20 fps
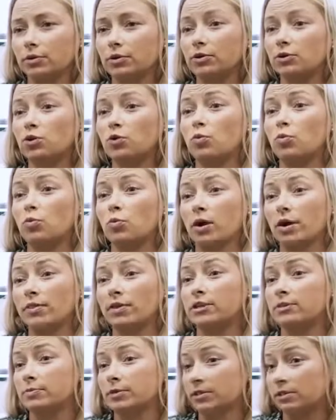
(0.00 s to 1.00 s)
We don't want
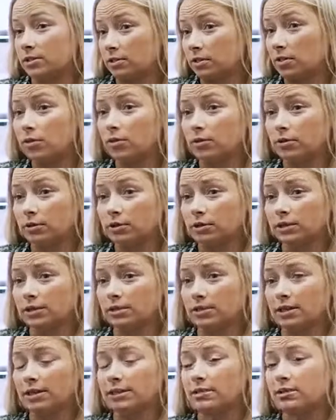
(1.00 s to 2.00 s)
that to be slowed
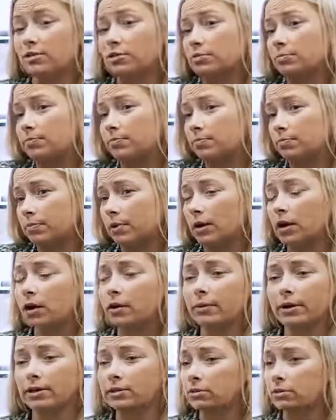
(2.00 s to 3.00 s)
because that's our
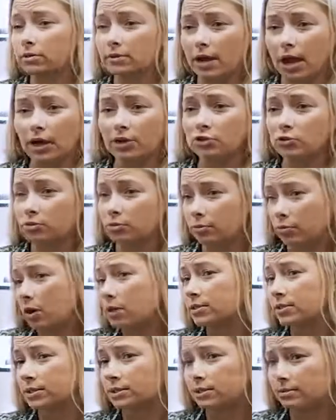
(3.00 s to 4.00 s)
body's own natural
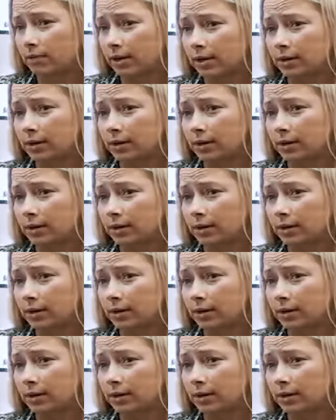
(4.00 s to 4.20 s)
process,